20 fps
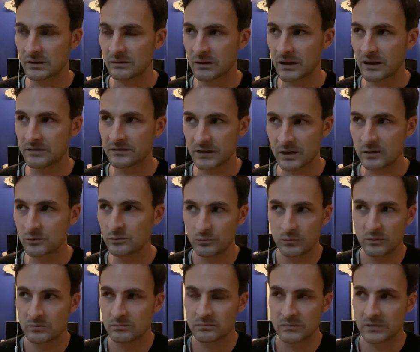And
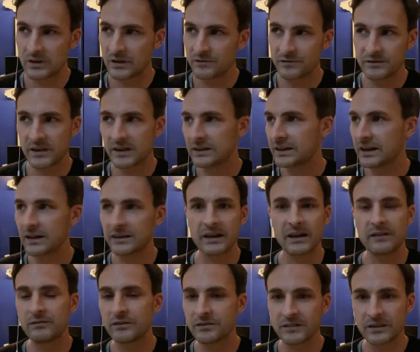then if they get
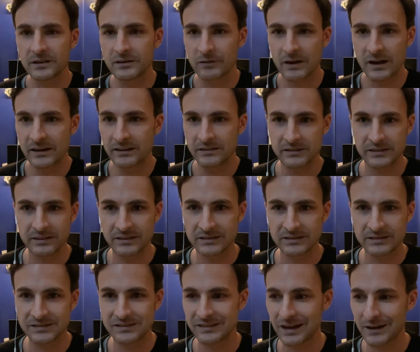everything right,
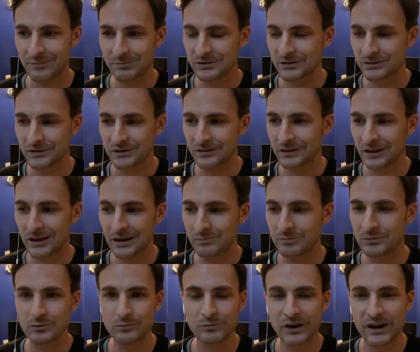it's up
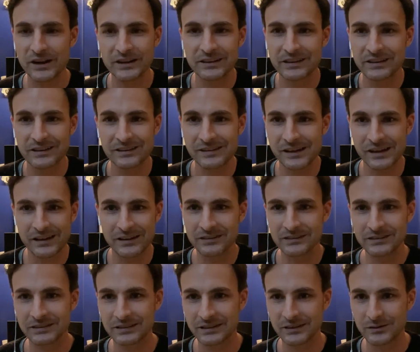to branding in the end,
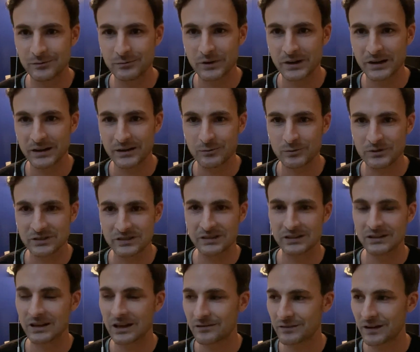yeah, where we still
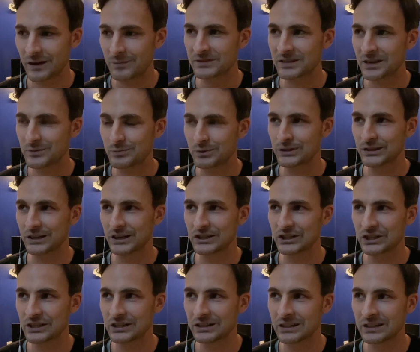have upside
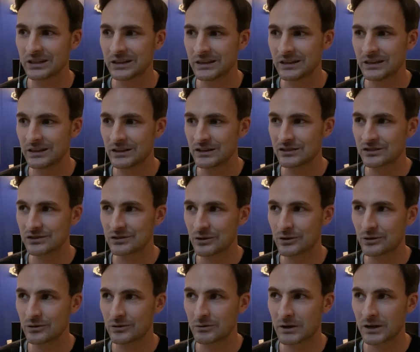potential.
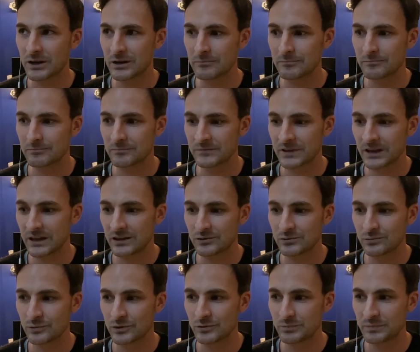So that
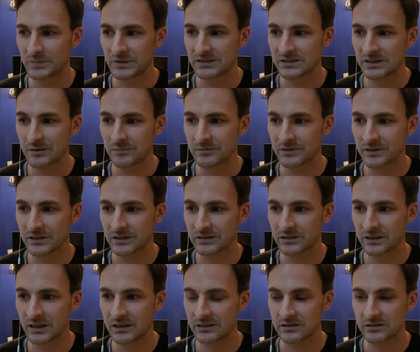would be something
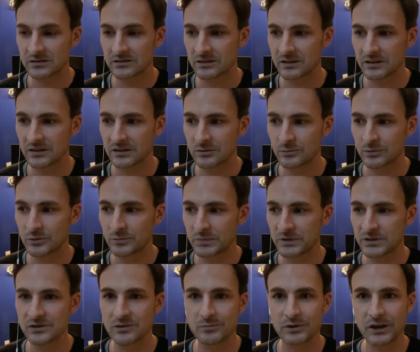that would be
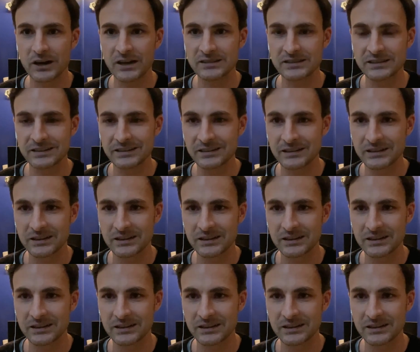surprising.